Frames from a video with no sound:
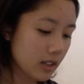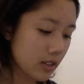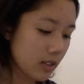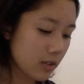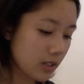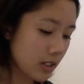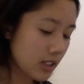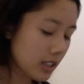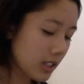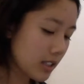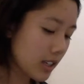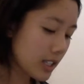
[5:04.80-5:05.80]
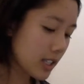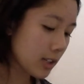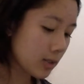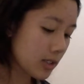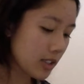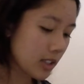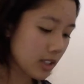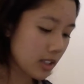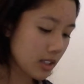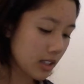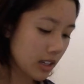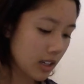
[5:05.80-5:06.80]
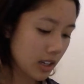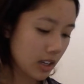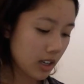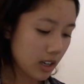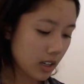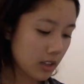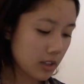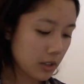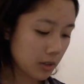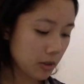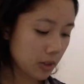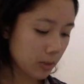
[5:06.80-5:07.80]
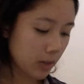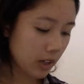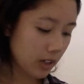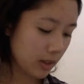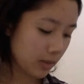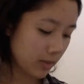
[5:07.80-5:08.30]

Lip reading: different DNA sequences and to compare them.